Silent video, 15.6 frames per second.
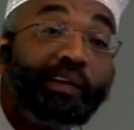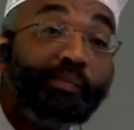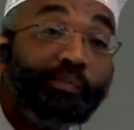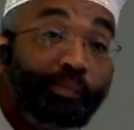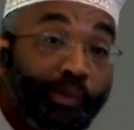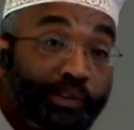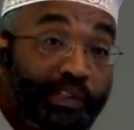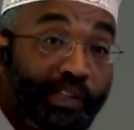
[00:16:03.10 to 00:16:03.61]
non
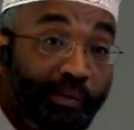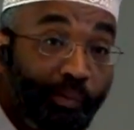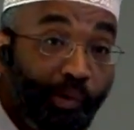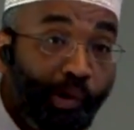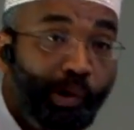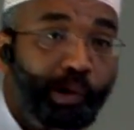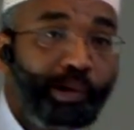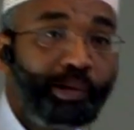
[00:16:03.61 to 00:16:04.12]
Muslim
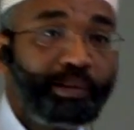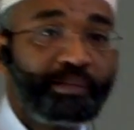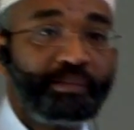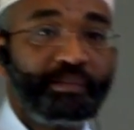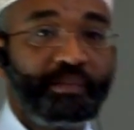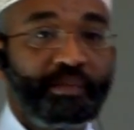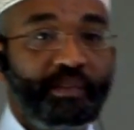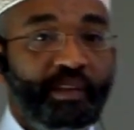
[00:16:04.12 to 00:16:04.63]
girl.
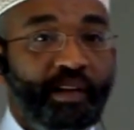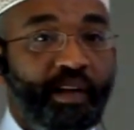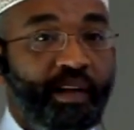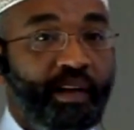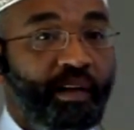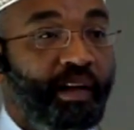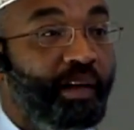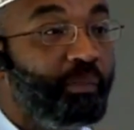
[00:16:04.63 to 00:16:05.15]

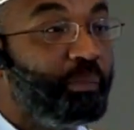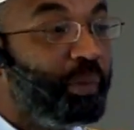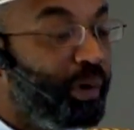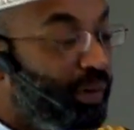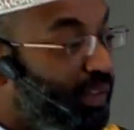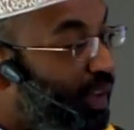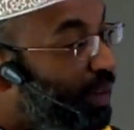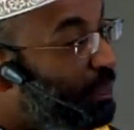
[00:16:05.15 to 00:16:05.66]

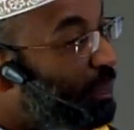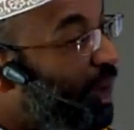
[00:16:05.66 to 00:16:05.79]
Both her